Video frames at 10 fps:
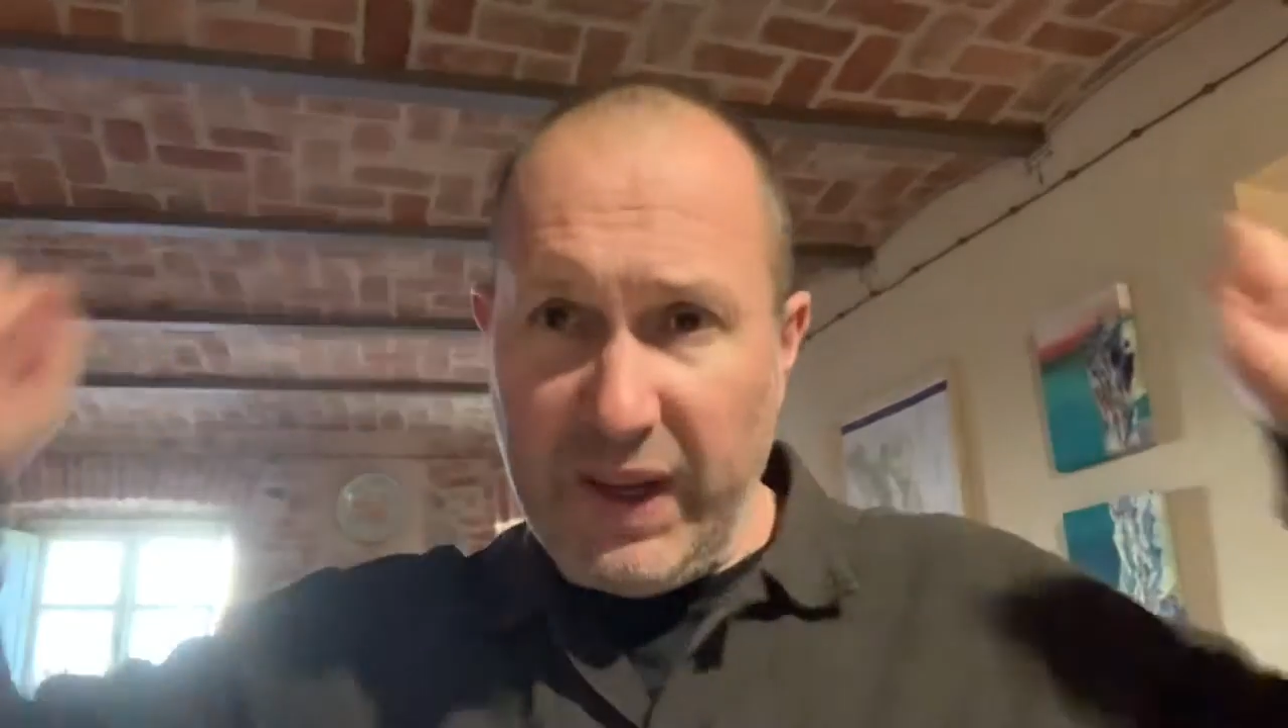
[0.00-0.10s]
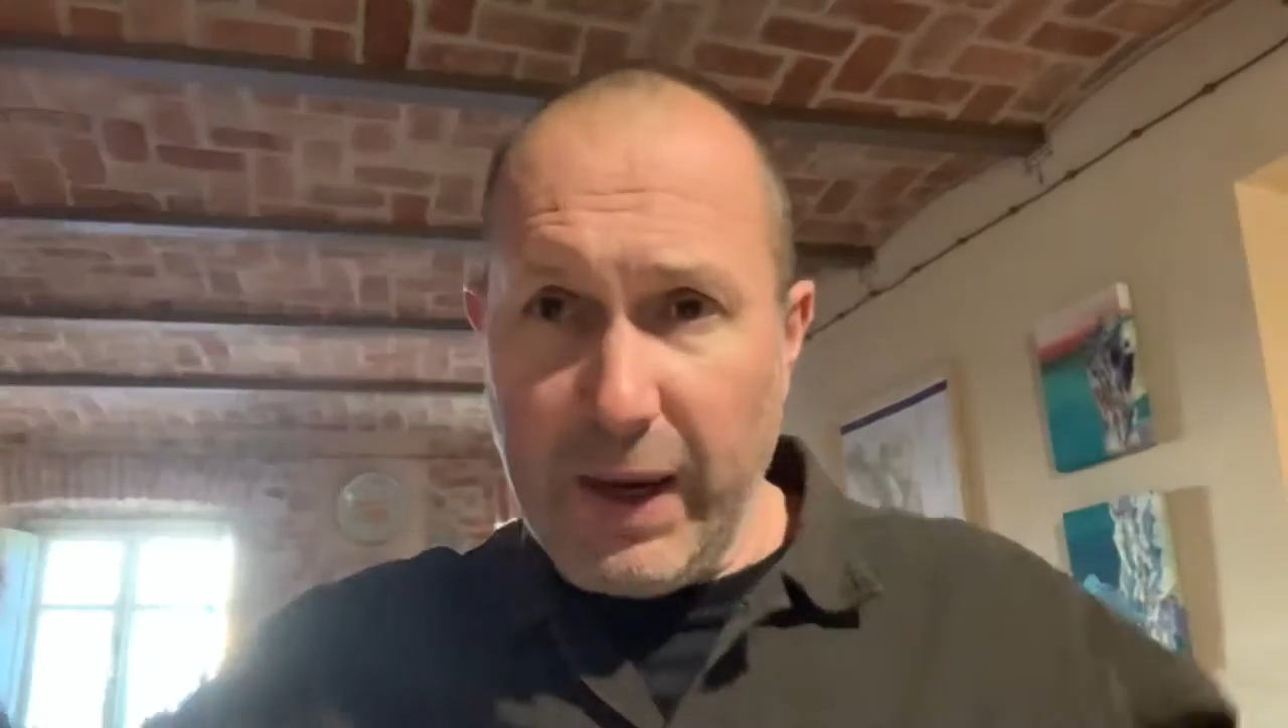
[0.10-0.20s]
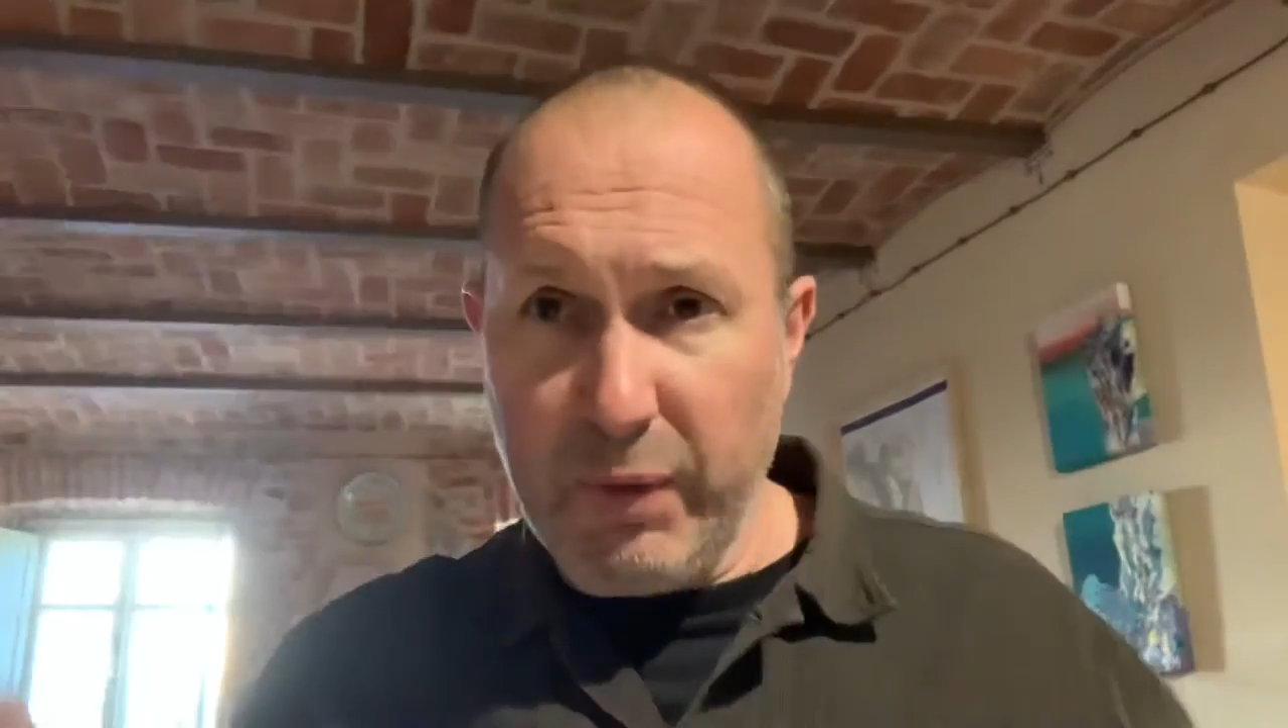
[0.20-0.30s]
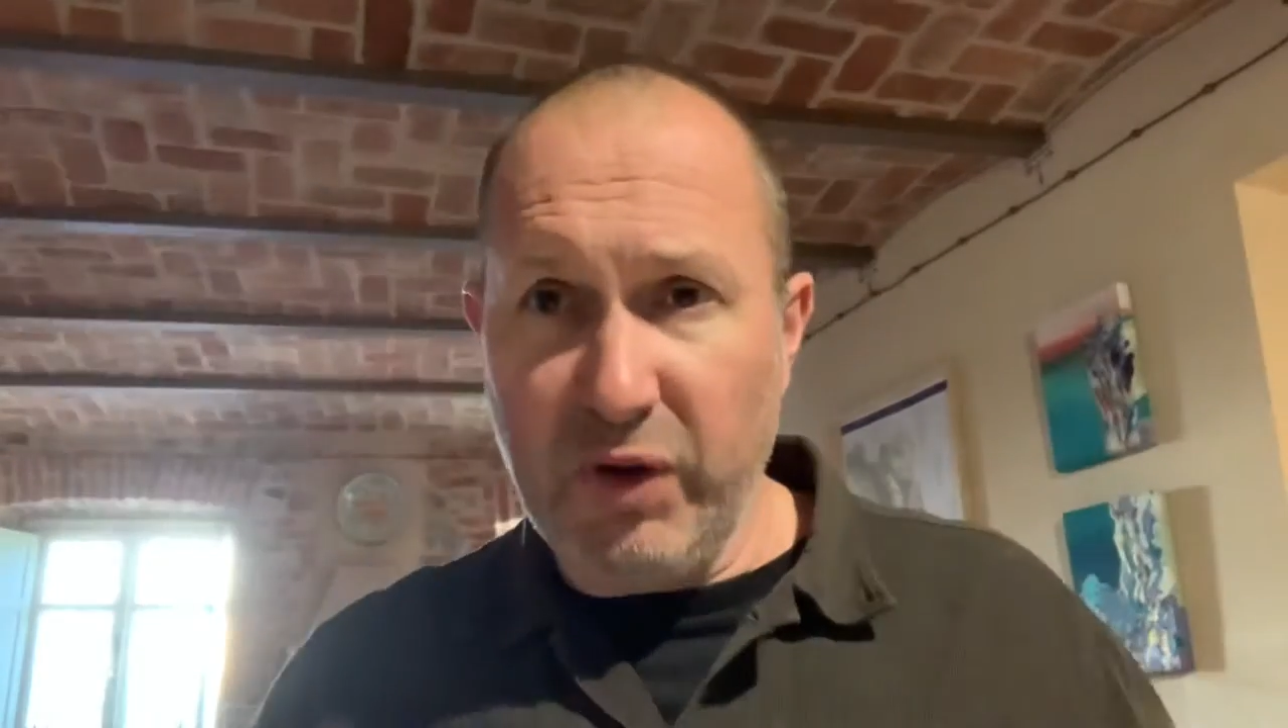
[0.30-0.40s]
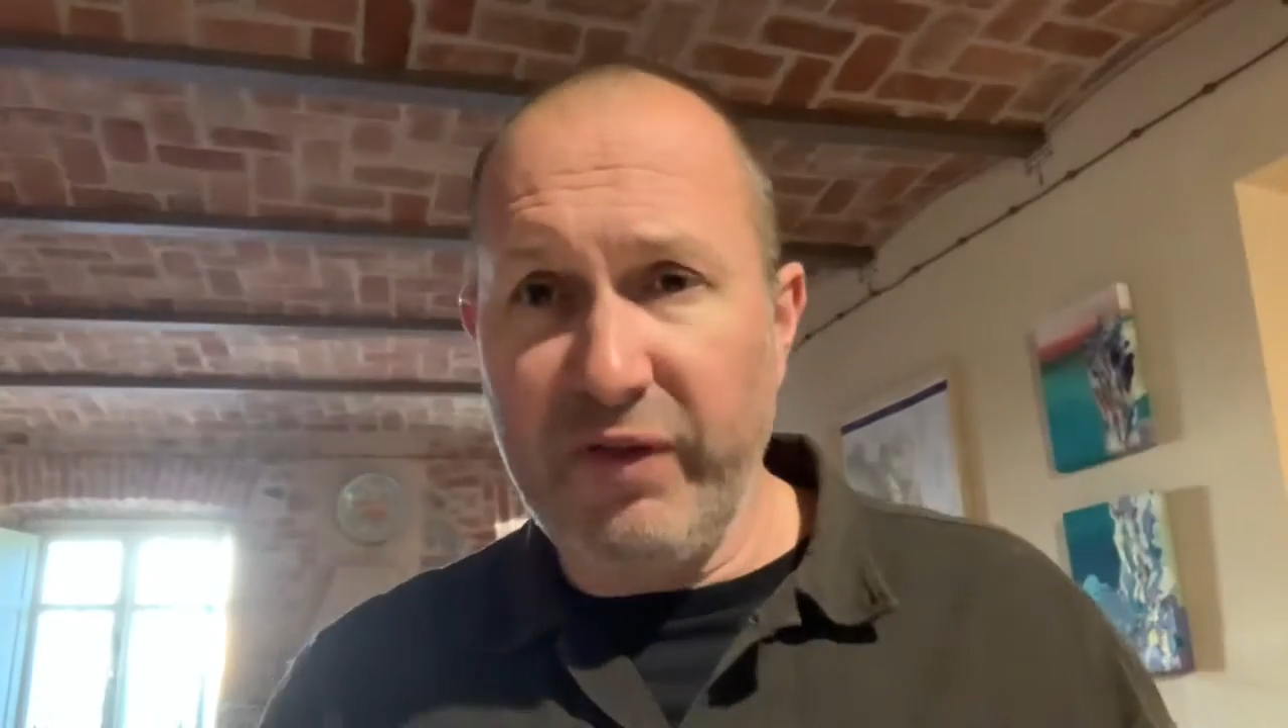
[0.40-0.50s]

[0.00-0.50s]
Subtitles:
how it all